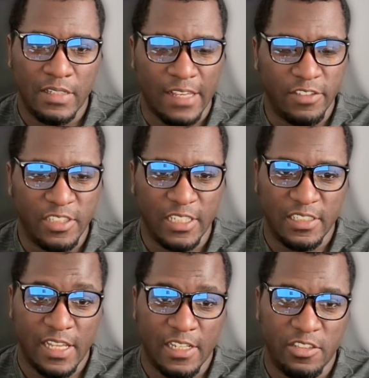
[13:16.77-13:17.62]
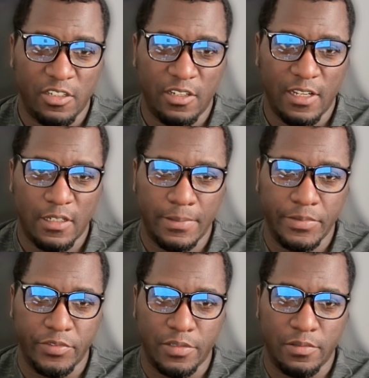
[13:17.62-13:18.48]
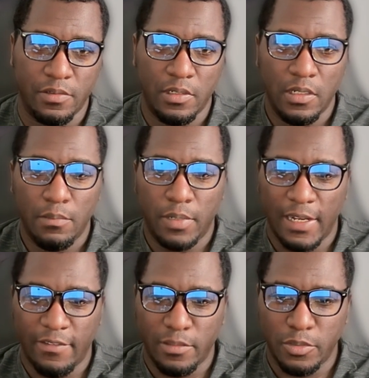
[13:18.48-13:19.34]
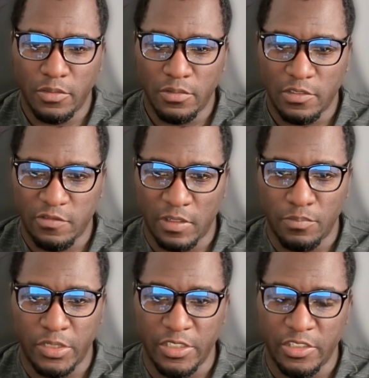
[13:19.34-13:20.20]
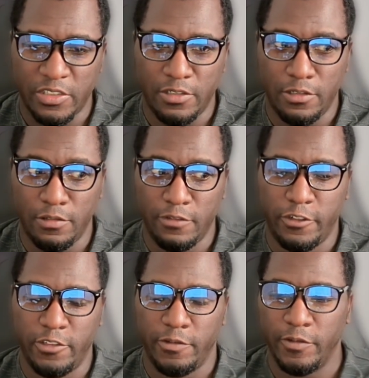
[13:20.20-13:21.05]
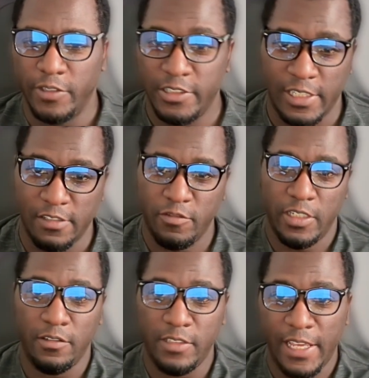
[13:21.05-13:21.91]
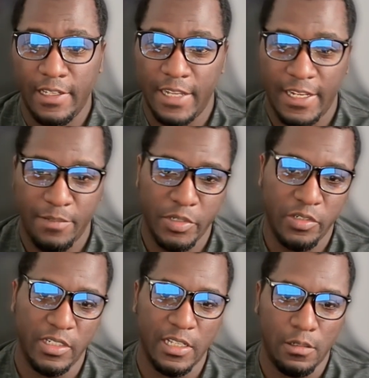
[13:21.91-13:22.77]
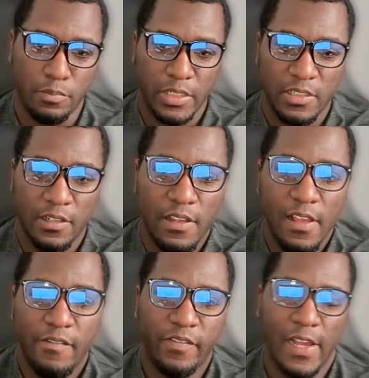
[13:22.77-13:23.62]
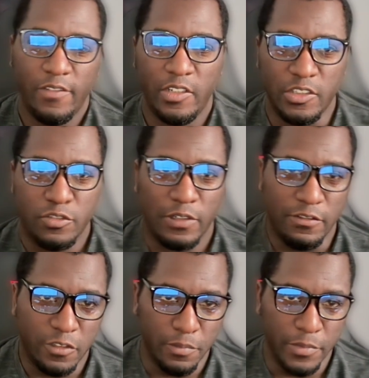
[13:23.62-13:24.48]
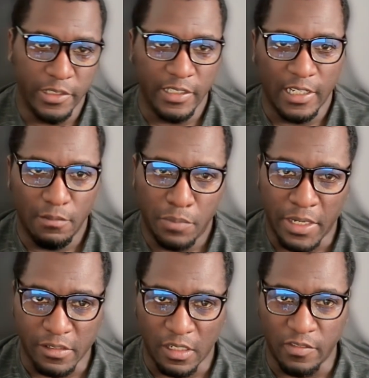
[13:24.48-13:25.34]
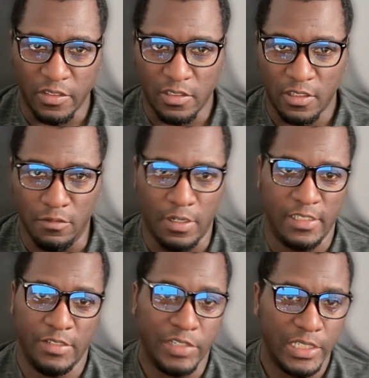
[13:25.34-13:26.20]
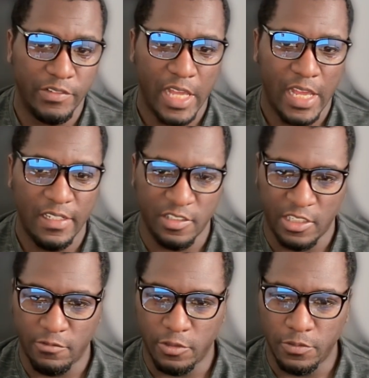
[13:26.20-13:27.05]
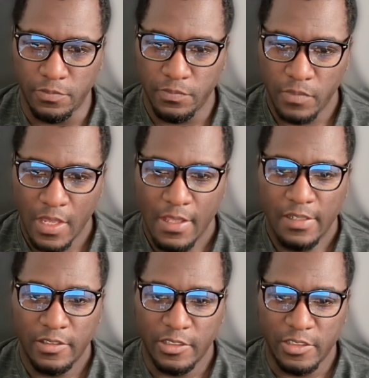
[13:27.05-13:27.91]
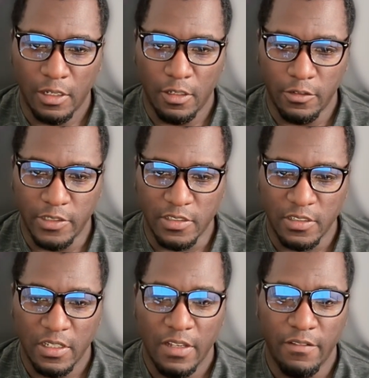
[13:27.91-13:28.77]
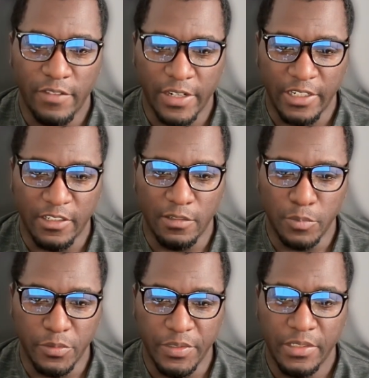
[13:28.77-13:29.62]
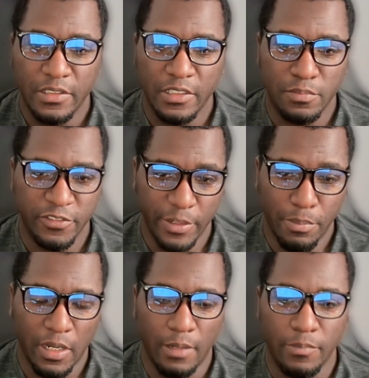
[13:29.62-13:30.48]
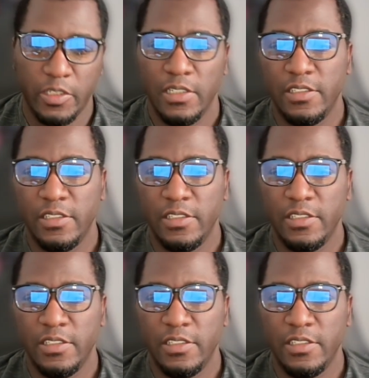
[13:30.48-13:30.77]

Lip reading: Like we said, the second Sherlock Holmes was profitable. I'm pretty sure the first one was as well. Yeah, $90 million budget, $524 million box office. Otherwise, it wouldn't have gotten the sequel. The Soloist, very good movie. This movie bombed.